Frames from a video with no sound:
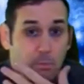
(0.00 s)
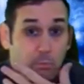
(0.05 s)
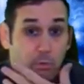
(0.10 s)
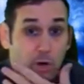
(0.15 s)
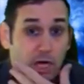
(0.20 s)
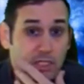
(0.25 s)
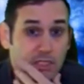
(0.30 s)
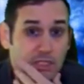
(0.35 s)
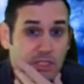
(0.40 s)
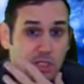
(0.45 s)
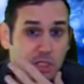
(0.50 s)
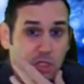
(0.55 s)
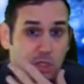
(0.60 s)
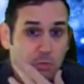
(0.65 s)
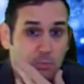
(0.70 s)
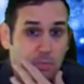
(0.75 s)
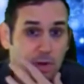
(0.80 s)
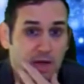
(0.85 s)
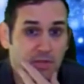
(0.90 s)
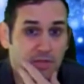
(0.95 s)
brought to
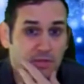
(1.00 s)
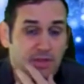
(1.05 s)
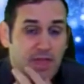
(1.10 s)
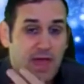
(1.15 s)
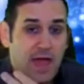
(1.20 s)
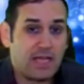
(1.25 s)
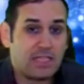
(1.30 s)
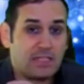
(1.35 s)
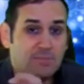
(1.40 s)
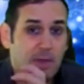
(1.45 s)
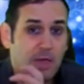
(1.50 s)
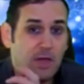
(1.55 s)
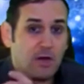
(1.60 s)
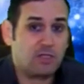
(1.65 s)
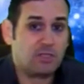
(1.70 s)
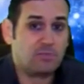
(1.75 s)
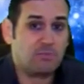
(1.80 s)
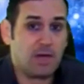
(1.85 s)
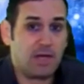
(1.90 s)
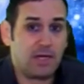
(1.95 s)
you by the
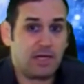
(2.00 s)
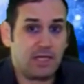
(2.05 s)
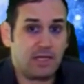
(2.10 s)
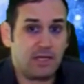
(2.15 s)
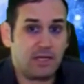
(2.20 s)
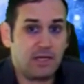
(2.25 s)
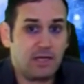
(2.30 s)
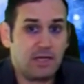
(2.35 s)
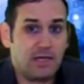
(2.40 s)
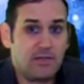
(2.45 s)
taxpayers' money